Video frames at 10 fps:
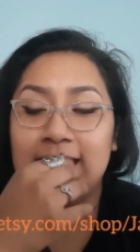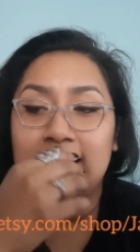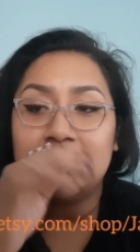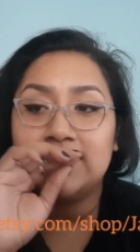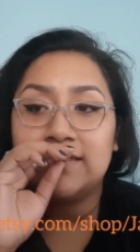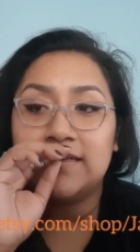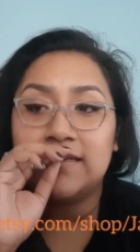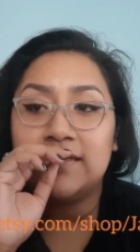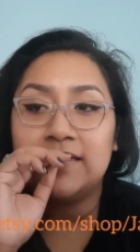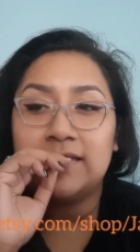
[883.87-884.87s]
And
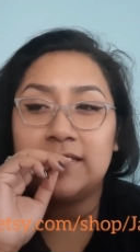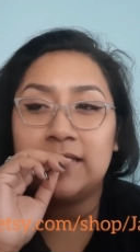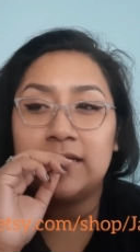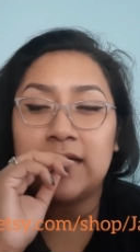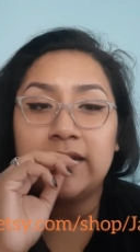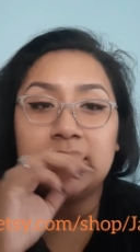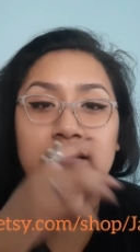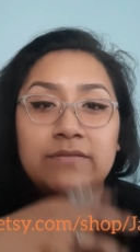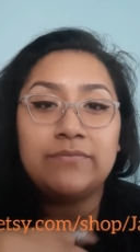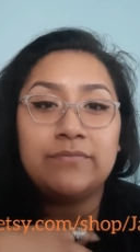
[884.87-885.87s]
it kind of,